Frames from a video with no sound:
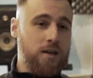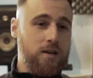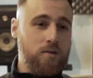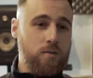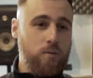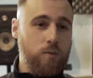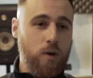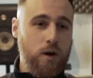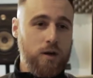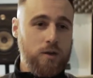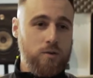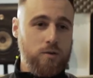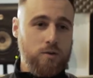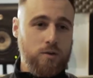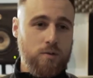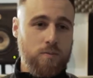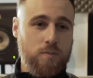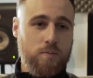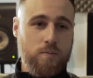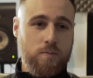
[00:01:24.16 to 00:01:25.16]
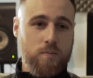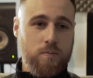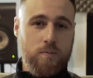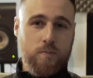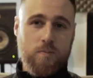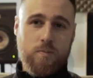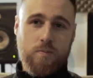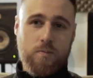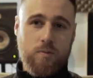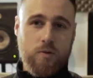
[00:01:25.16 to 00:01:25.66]
what I used to
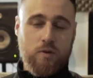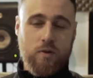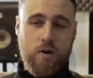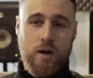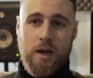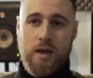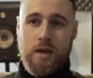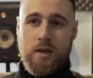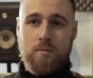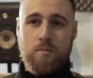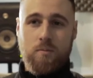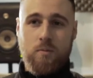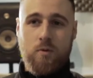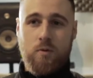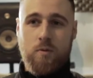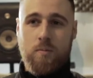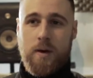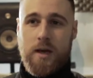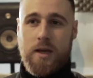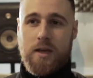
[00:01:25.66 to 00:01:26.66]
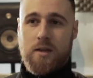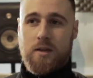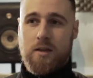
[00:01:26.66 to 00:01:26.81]
create more back in the